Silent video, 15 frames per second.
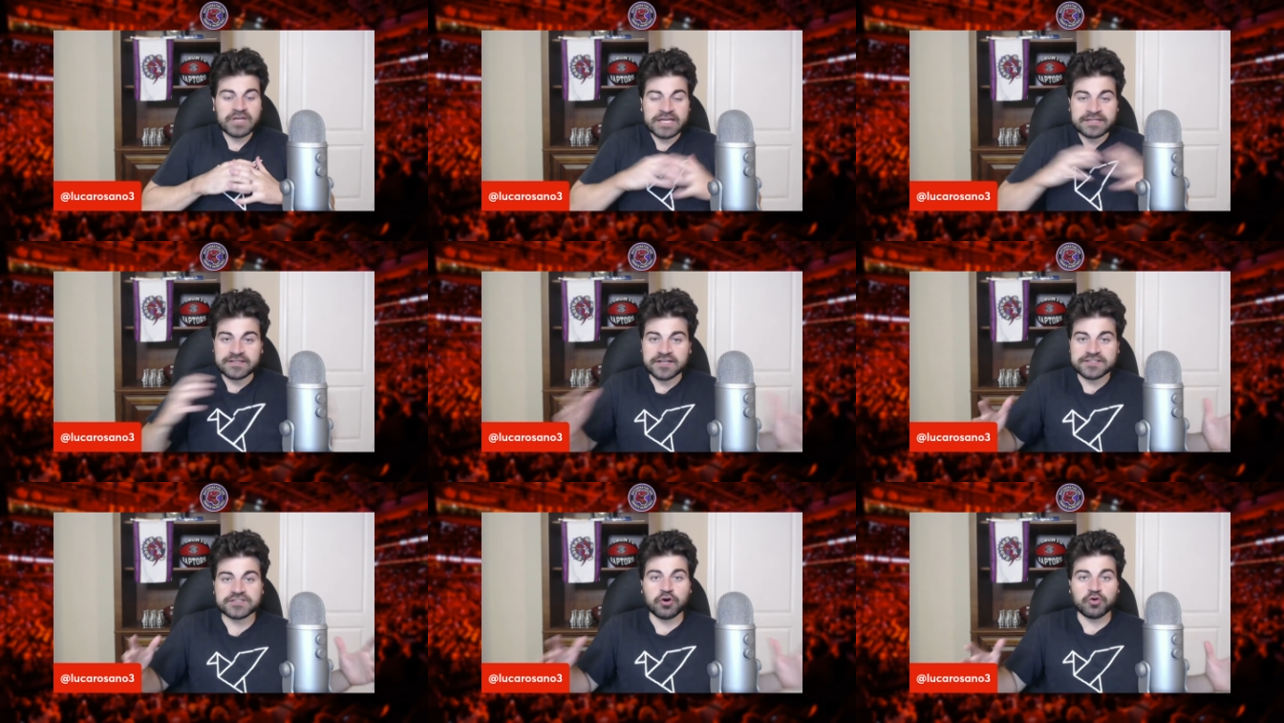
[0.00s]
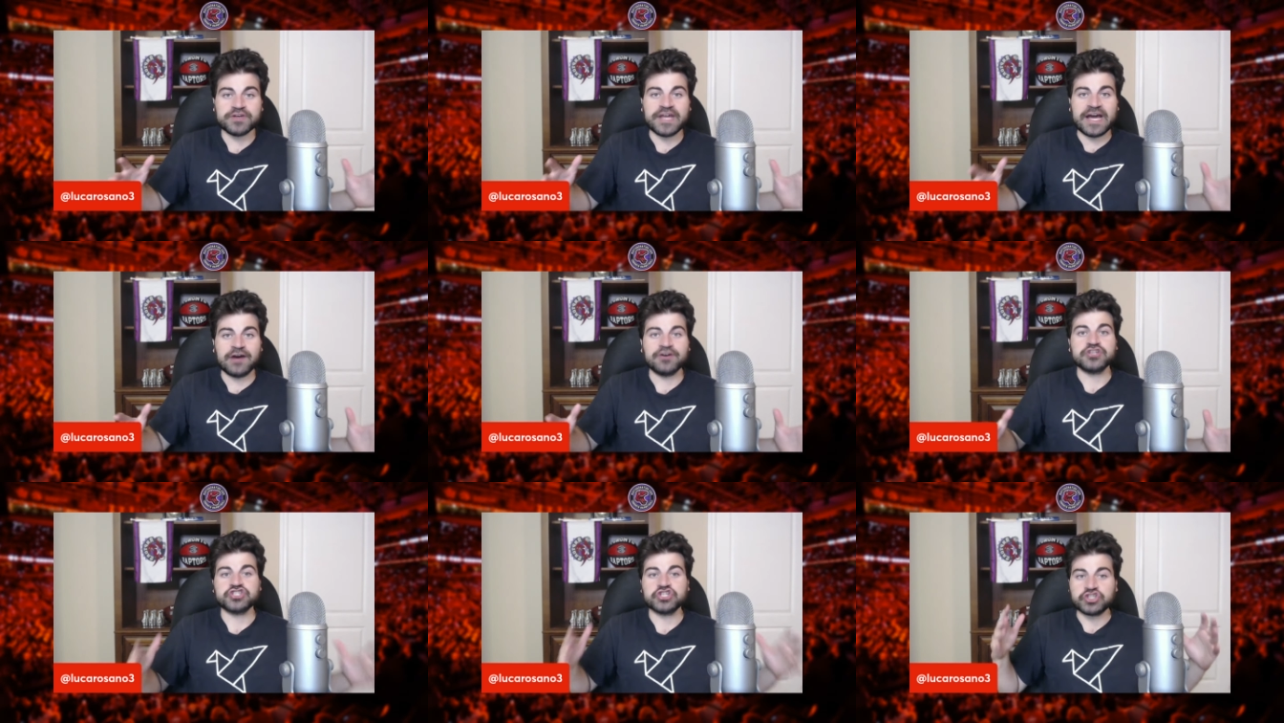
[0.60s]
it does go
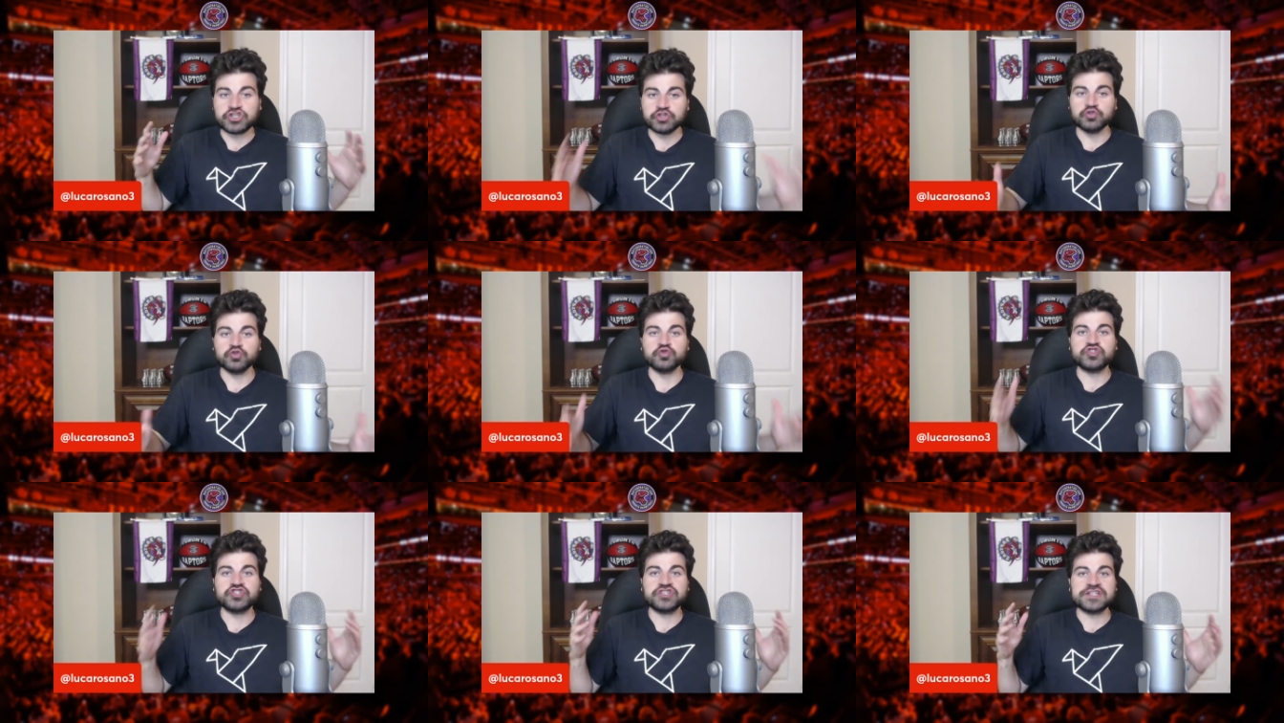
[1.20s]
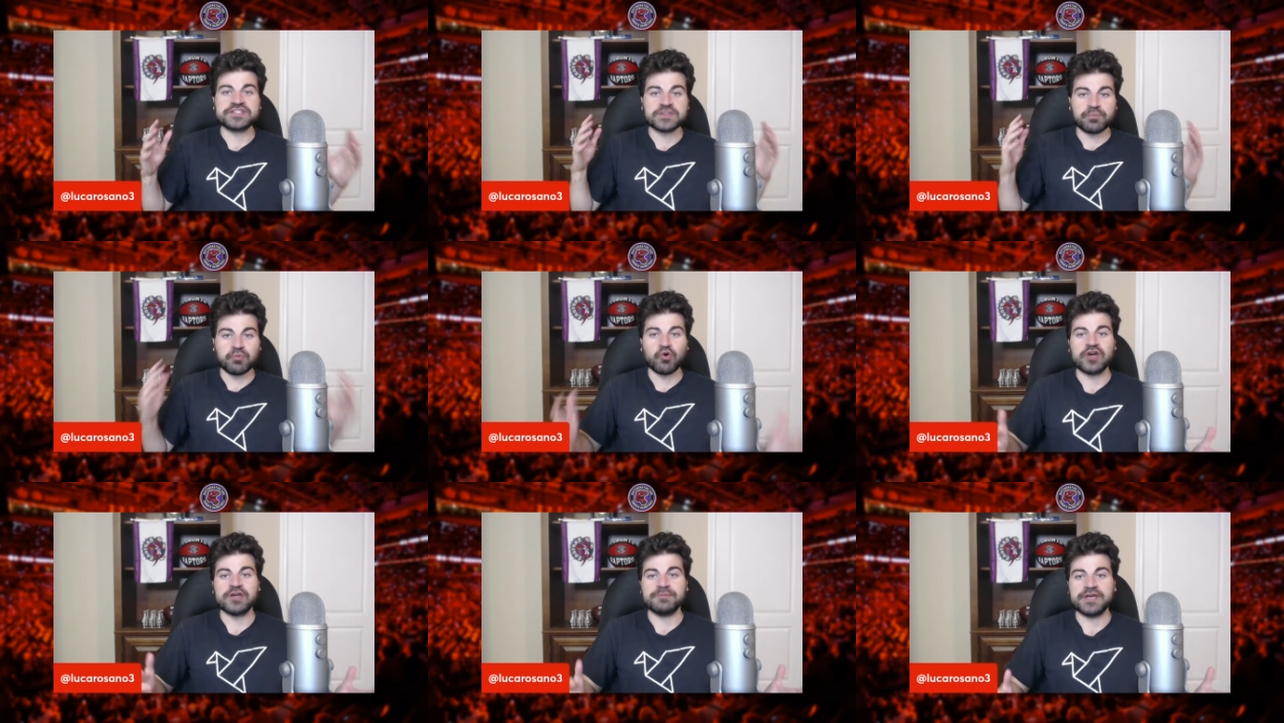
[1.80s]
down as a huge
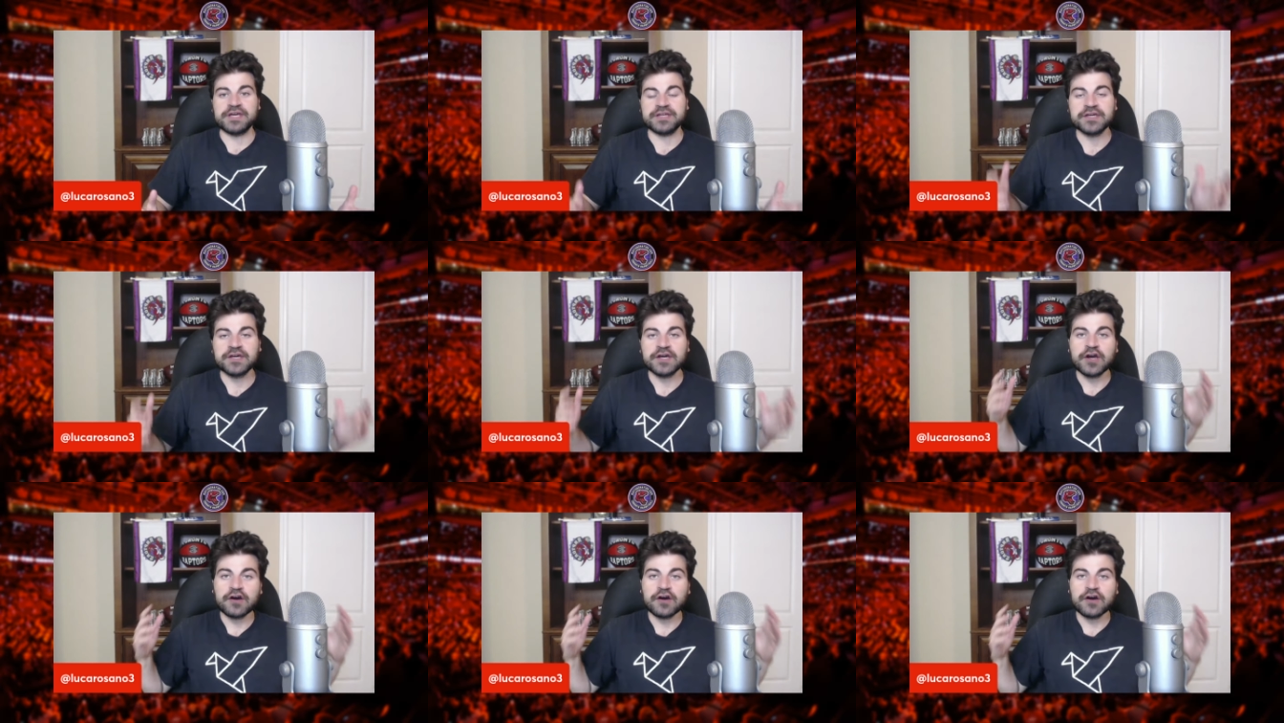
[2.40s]
disappointment